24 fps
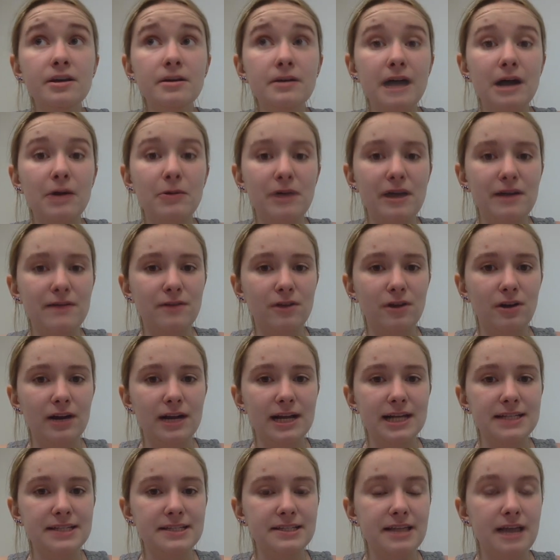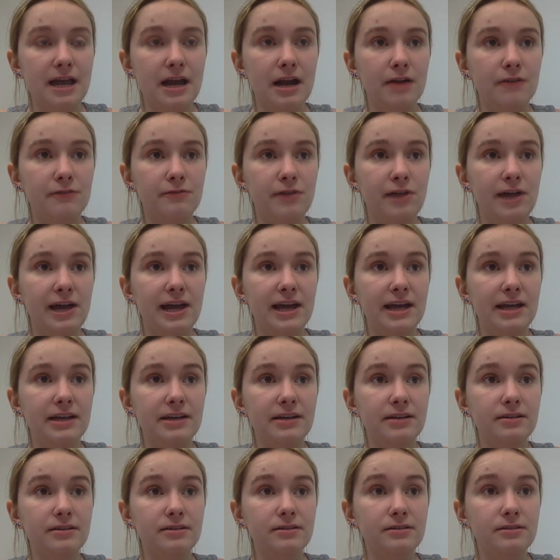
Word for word: However, instead of like